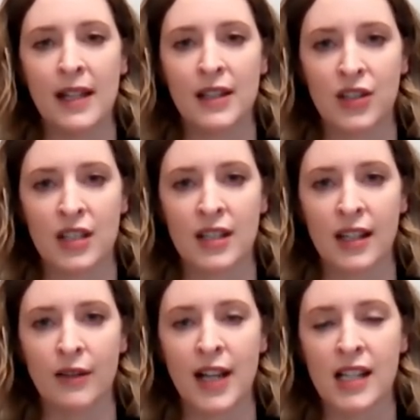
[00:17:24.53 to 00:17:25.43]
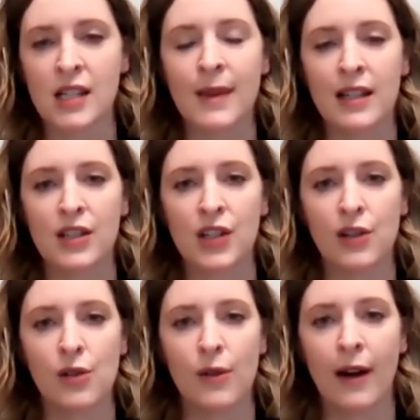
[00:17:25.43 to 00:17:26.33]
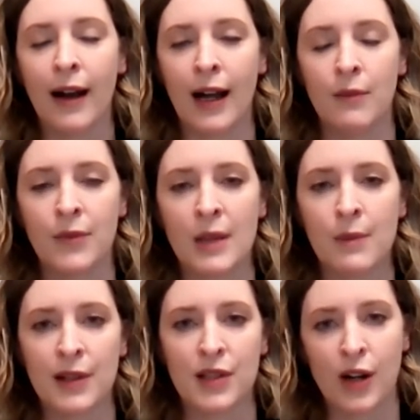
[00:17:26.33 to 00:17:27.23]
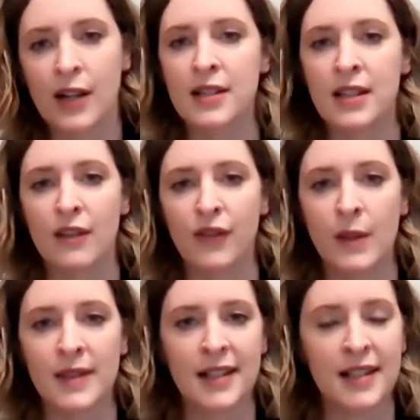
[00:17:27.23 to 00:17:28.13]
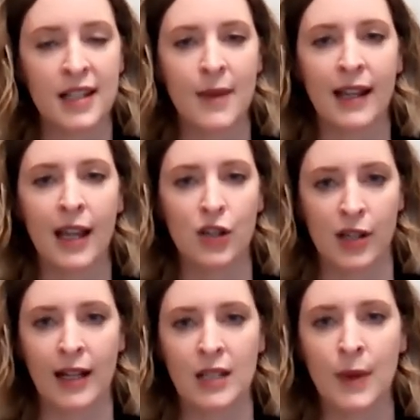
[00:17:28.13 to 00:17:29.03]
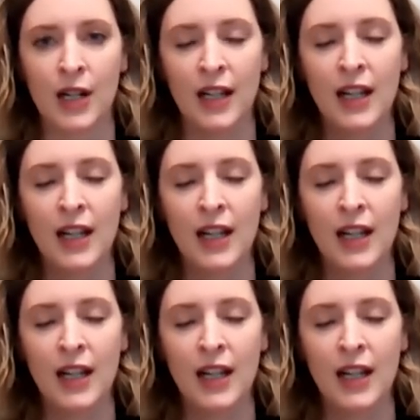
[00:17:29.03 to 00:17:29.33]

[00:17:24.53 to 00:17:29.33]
It's just testament to people's trust in the pharmacist as a medication expert.